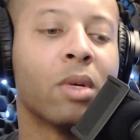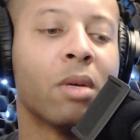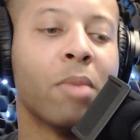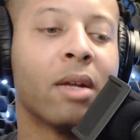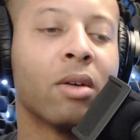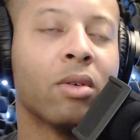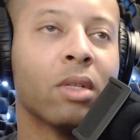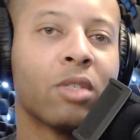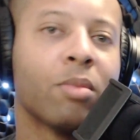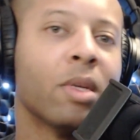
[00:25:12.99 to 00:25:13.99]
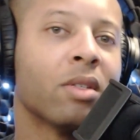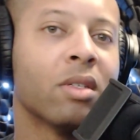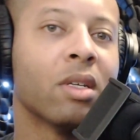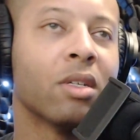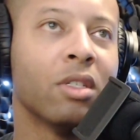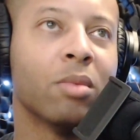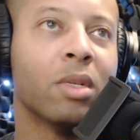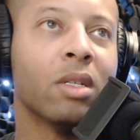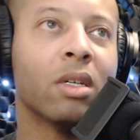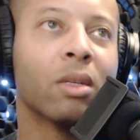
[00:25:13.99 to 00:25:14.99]
medical expenses that she's been
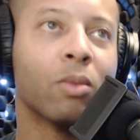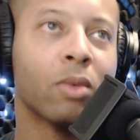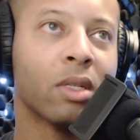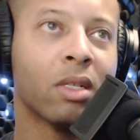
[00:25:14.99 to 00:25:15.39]
dealing with,